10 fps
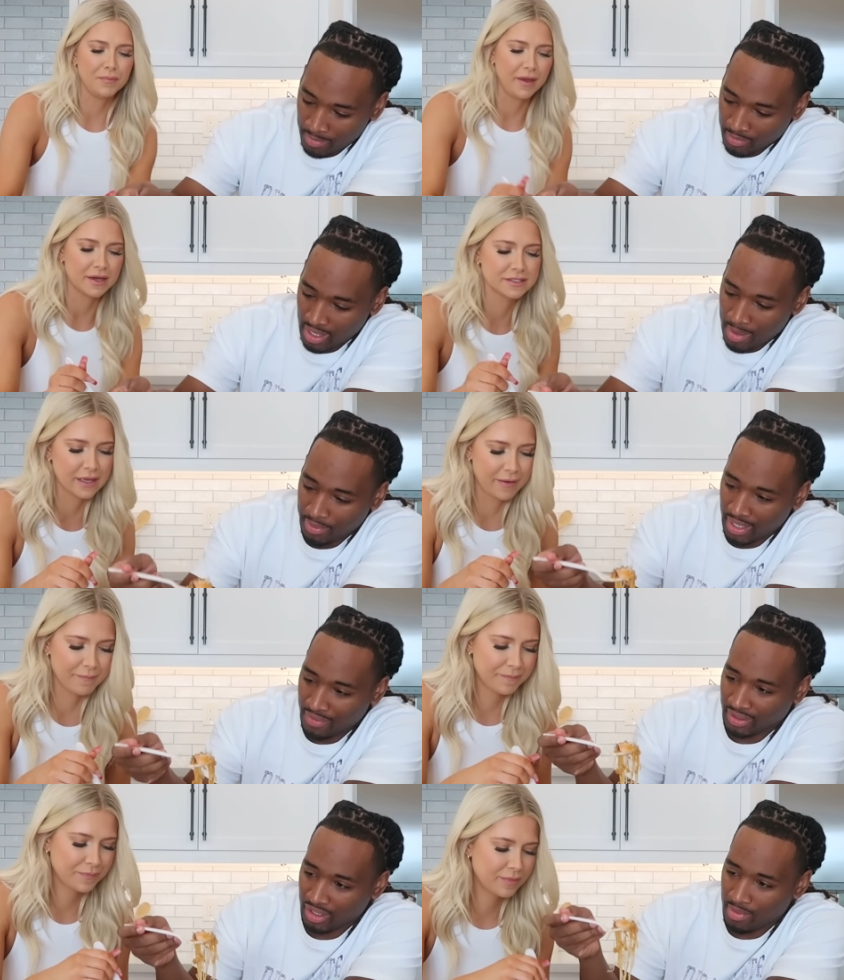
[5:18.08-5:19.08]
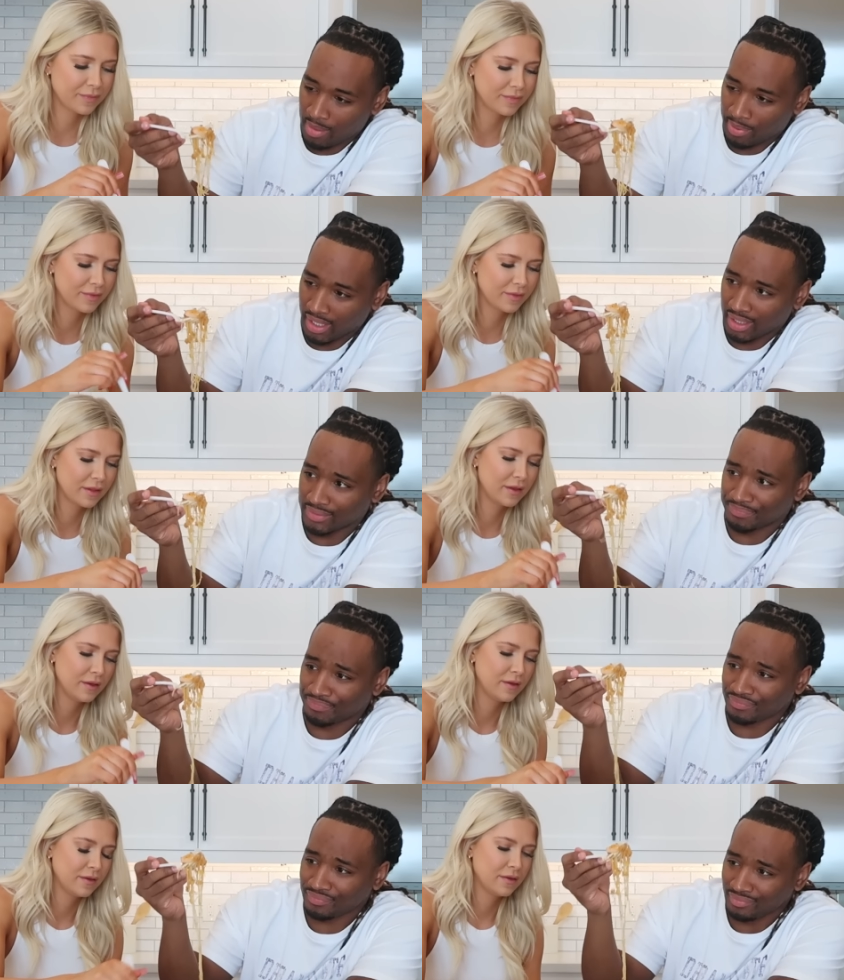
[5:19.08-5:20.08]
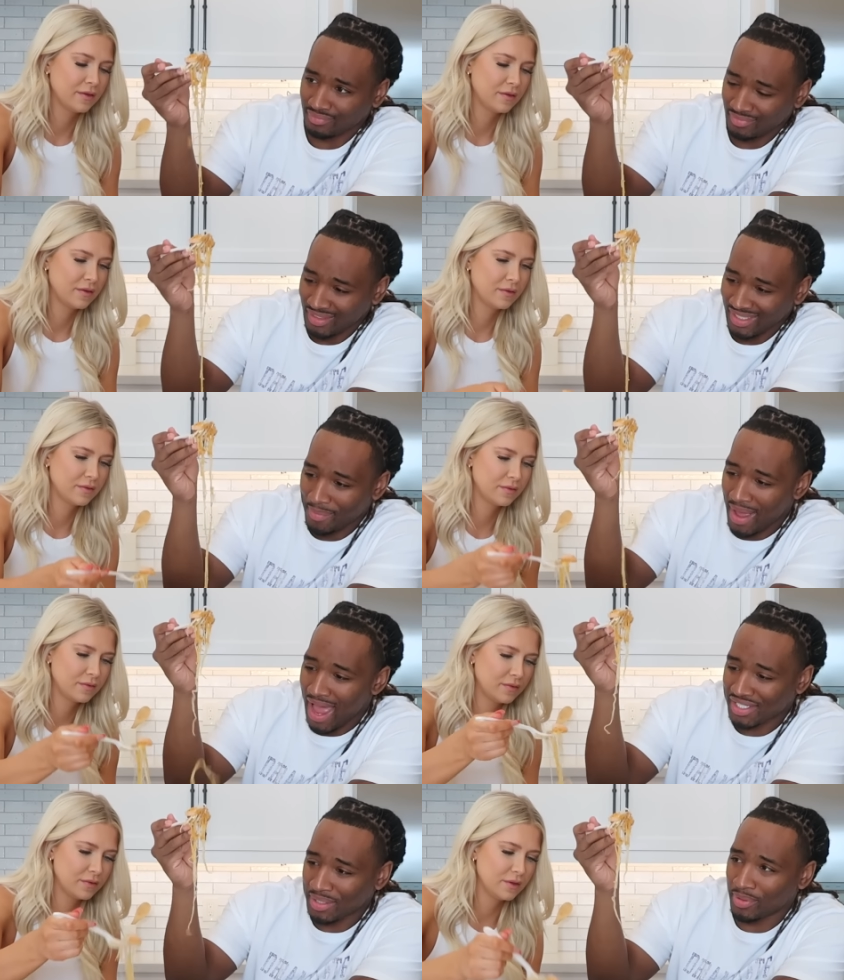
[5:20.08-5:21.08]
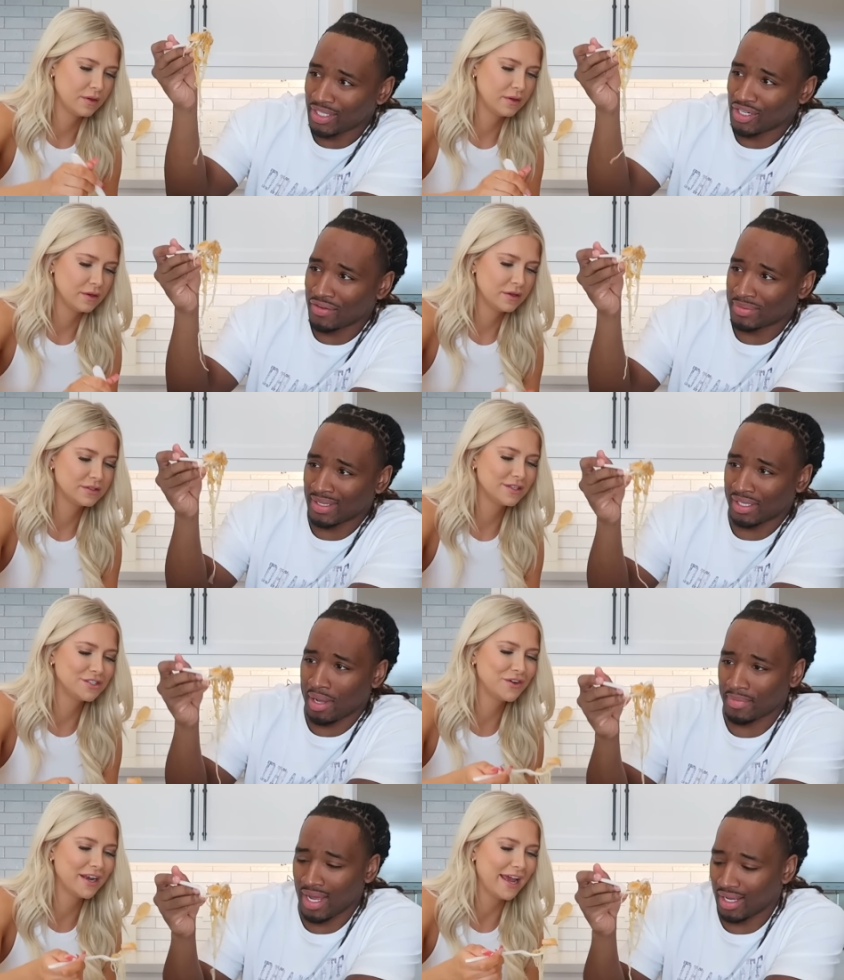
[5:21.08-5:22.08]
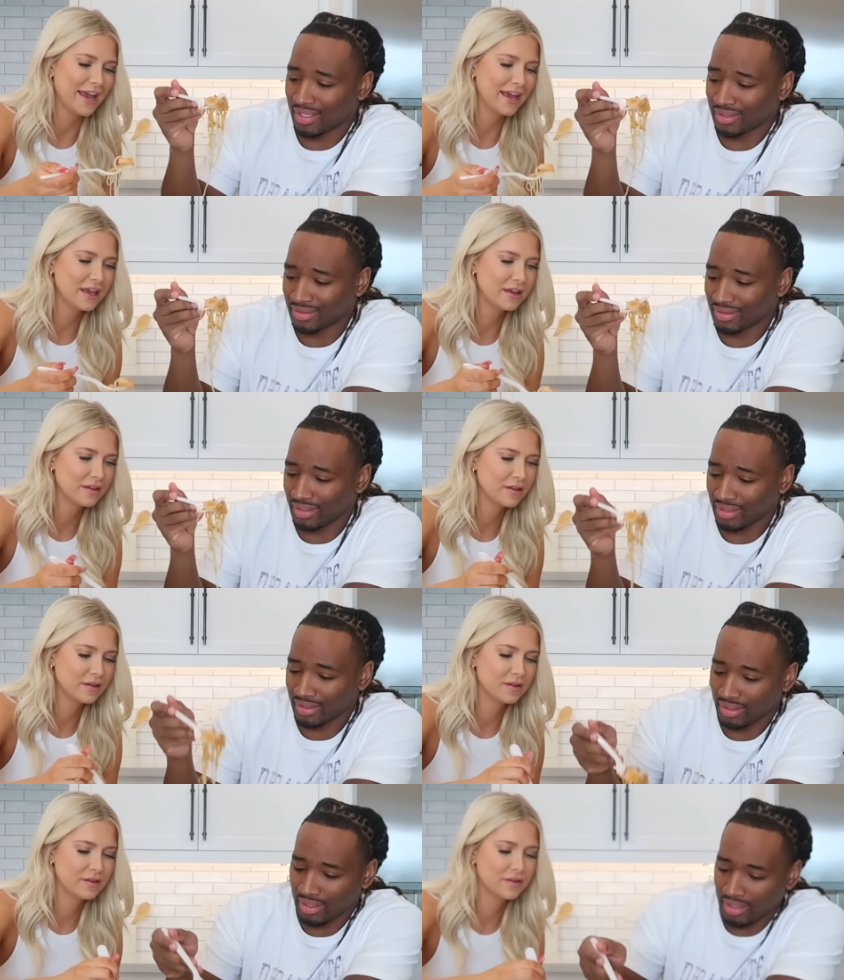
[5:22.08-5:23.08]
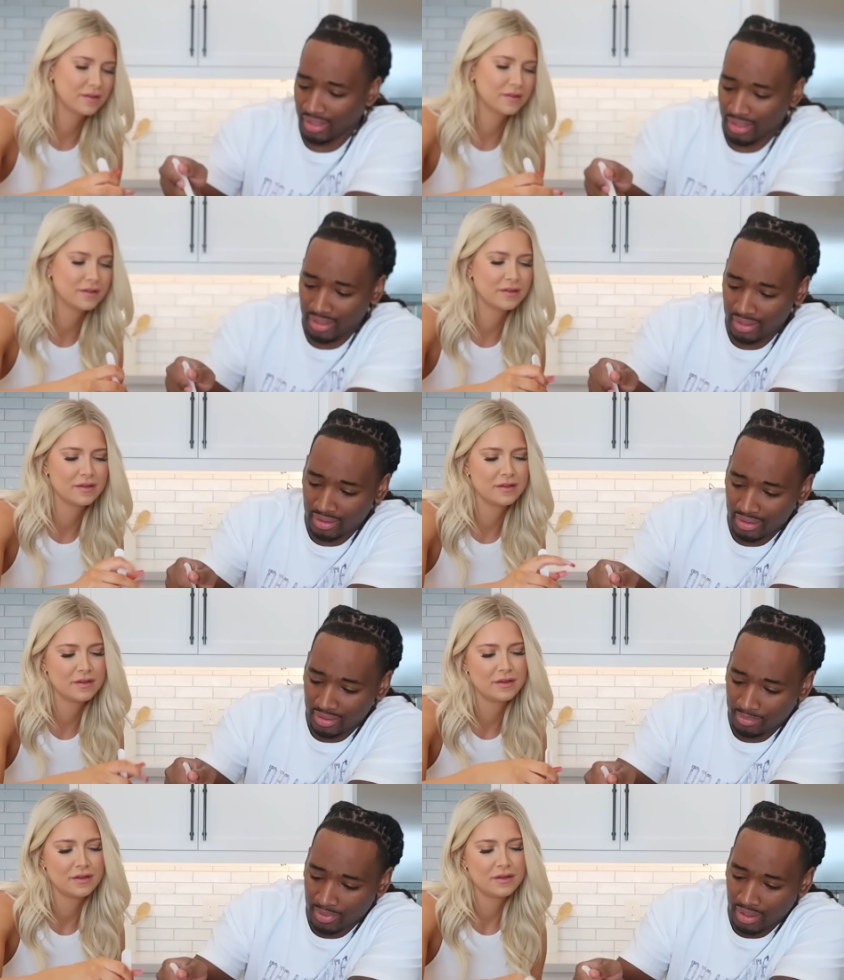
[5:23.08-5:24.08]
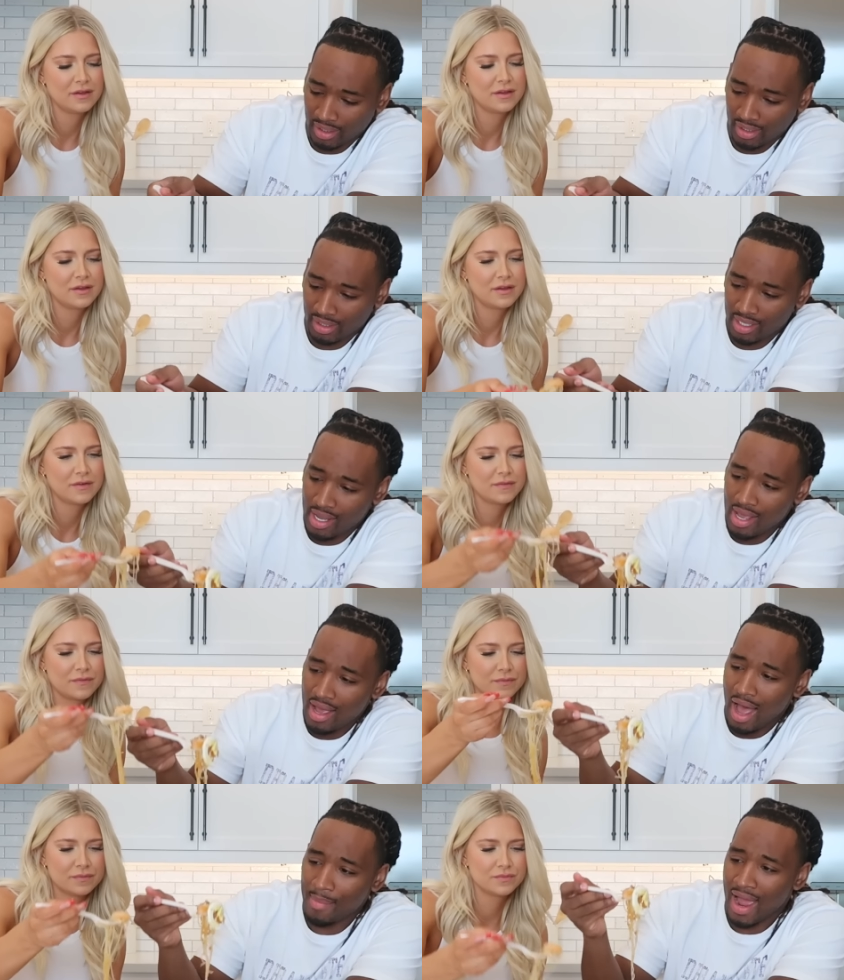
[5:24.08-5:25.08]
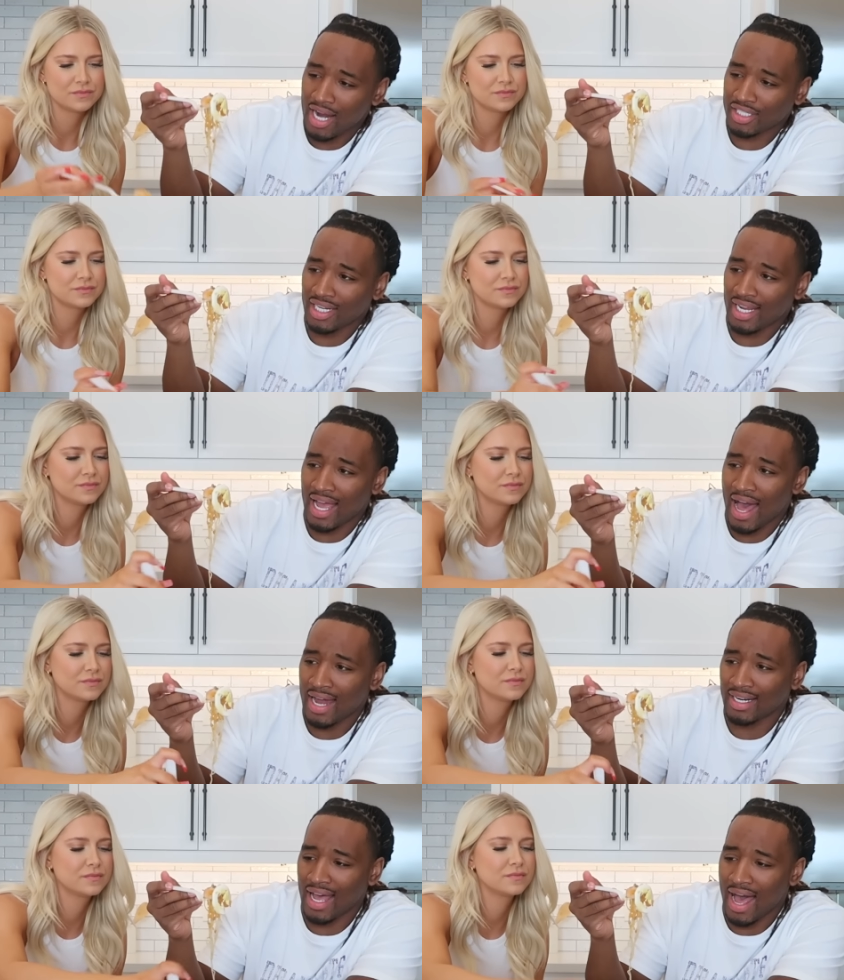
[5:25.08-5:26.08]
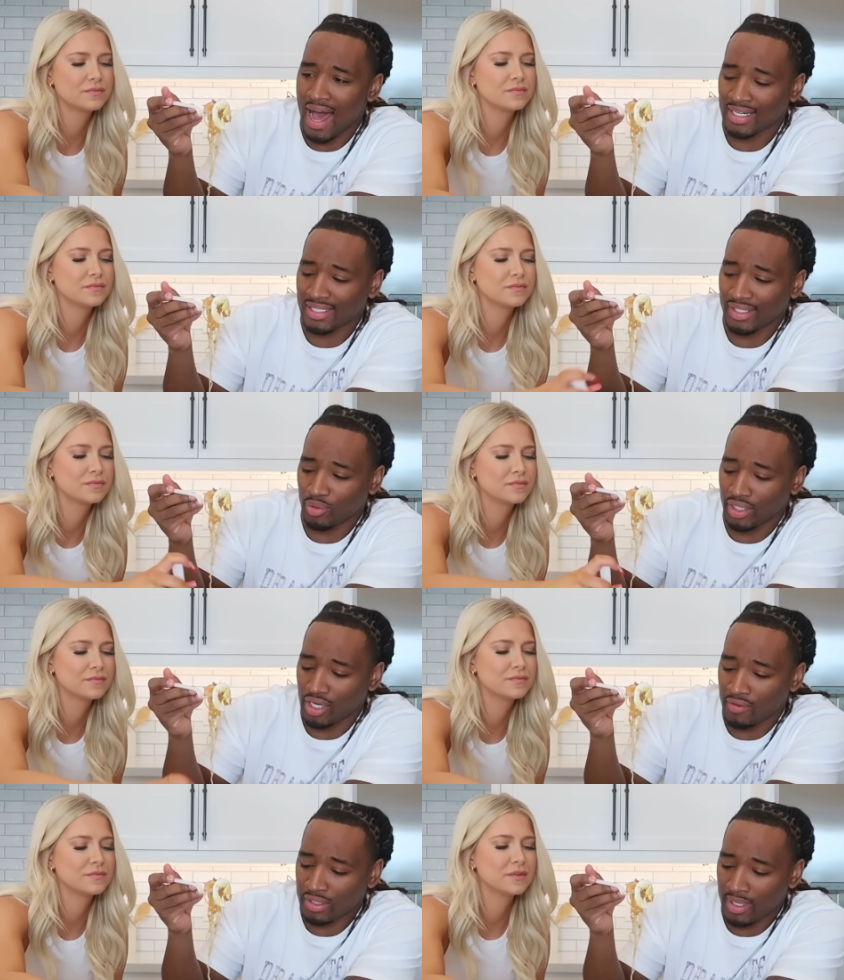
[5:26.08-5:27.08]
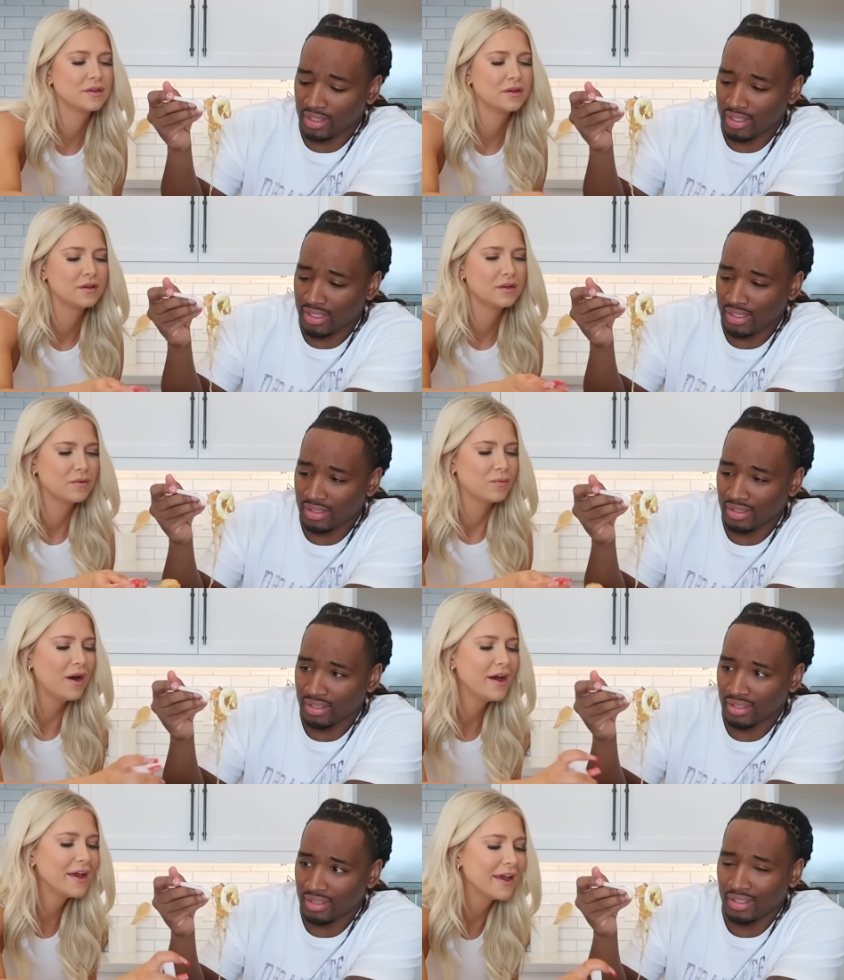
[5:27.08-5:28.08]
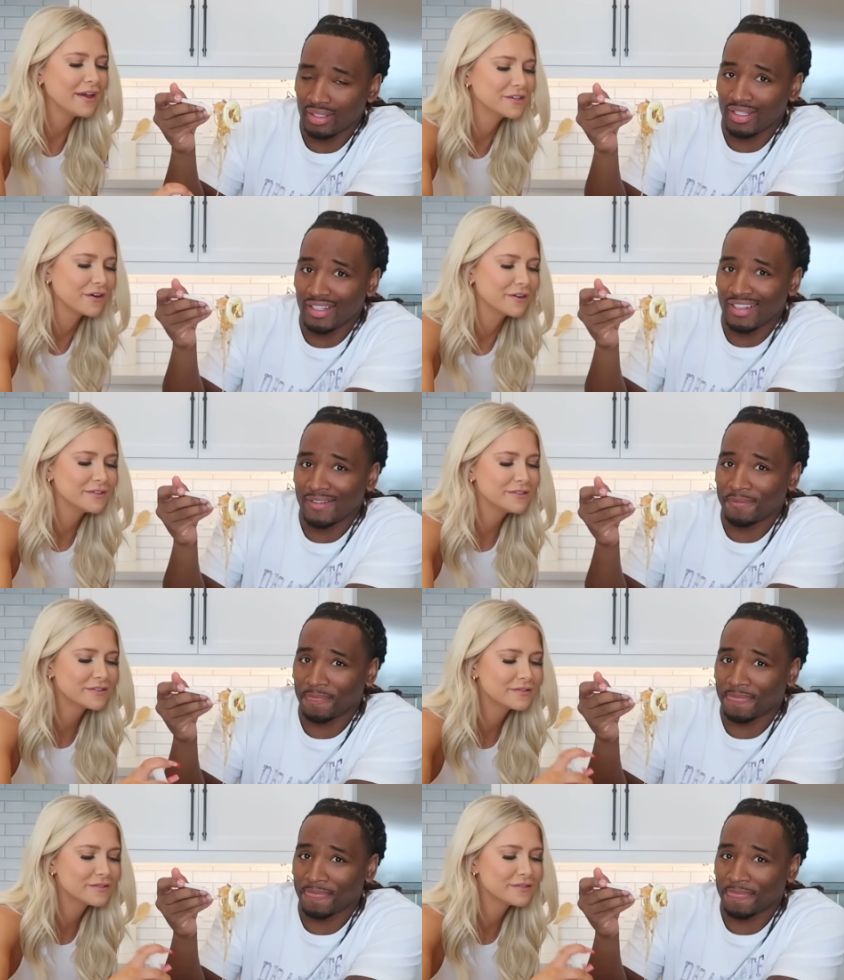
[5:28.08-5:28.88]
Speaker 1: I'm, yeah, I'm putting everything on my plate. I'm actually pretty nervous about this. Did you I'm get not, an egg? Uh, yeah, get an egg. I'm actually like honestly really nervous about this.
Speaker 2: Why, Charles?